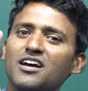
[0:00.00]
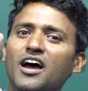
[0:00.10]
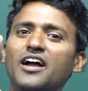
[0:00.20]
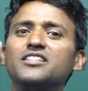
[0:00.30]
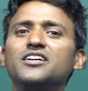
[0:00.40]

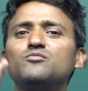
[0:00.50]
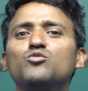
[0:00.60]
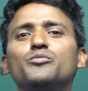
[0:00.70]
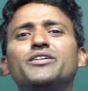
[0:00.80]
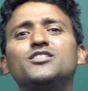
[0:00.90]
at that
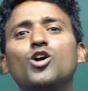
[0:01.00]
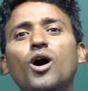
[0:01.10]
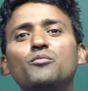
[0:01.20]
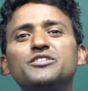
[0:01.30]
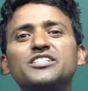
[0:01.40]
moment the
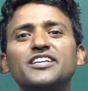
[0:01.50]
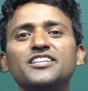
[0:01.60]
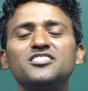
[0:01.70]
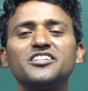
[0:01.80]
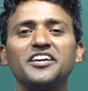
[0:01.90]
object
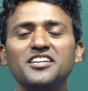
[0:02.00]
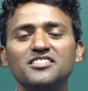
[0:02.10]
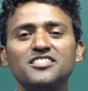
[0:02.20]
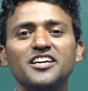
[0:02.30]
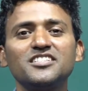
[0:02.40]
is
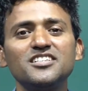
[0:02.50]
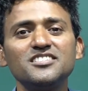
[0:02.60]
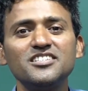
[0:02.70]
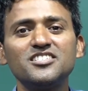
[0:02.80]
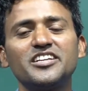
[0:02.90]
changes
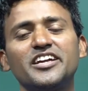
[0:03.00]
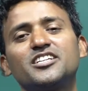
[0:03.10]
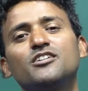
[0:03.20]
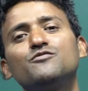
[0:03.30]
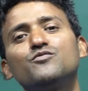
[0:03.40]
its state
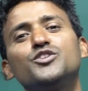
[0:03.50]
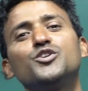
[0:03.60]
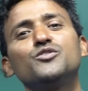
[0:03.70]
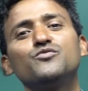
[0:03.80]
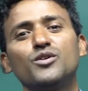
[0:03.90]
of
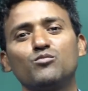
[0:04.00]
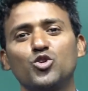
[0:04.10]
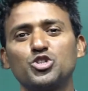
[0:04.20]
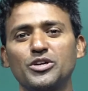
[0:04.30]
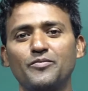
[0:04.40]
uniform
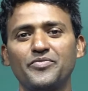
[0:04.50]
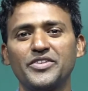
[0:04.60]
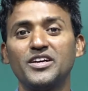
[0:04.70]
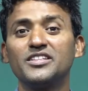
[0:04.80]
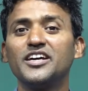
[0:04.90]
motion.
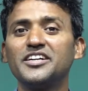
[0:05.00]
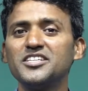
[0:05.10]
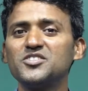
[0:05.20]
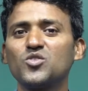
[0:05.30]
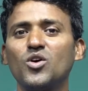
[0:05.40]
That
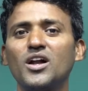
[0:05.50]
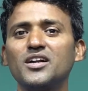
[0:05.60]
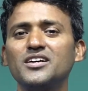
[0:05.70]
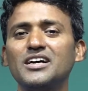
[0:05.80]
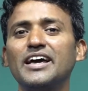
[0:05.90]
is
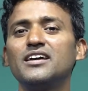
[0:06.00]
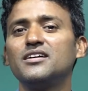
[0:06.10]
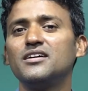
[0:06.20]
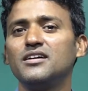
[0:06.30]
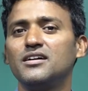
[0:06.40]
called
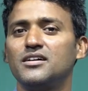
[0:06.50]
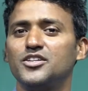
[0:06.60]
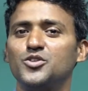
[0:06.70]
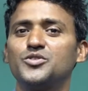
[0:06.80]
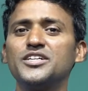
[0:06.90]

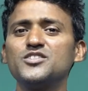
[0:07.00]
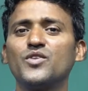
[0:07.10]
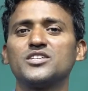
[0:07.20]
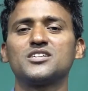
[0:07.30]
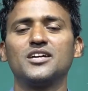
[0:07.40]
Newton's
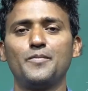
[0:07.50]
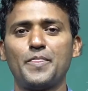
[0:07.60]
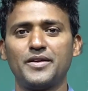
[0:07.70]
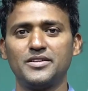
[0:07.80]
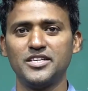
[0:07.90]
first law.
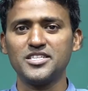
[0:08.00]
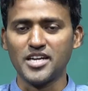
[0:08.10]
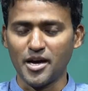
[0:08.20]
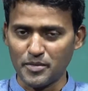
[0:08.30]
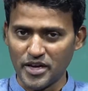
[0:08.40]
Just
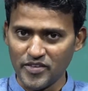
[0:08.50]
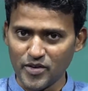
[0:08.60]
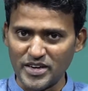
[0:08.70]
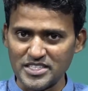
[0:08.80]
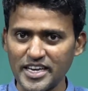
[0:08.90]
I am giving
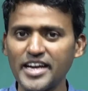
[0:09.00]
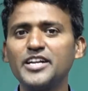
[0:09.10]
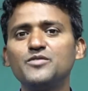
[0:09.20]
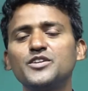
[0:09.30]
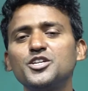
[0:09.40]
once again
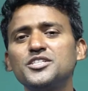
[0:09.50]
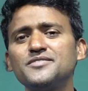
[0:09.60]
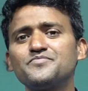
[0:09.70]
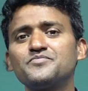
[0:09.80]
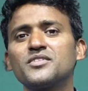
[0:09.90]

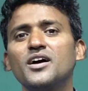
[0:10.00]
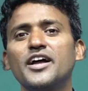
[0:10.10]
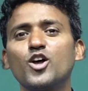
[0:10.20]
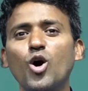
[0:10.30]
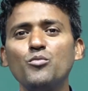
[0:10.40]
definition.
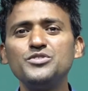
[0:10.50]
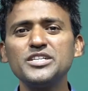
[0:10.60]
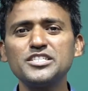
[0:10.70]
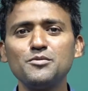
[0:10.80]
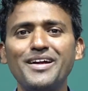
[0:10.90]
An
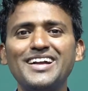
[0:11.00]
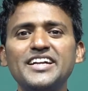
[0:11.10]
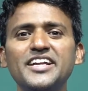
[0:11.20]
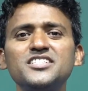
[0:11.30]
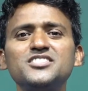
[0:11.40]
object
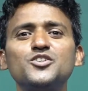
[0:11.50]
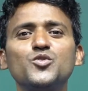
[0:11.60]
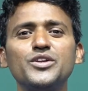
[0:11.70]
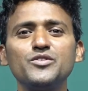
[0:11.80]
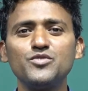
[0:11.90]
maintains
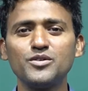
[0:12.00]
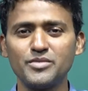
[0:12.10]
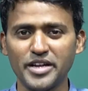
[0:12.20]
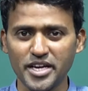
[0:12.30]
uniform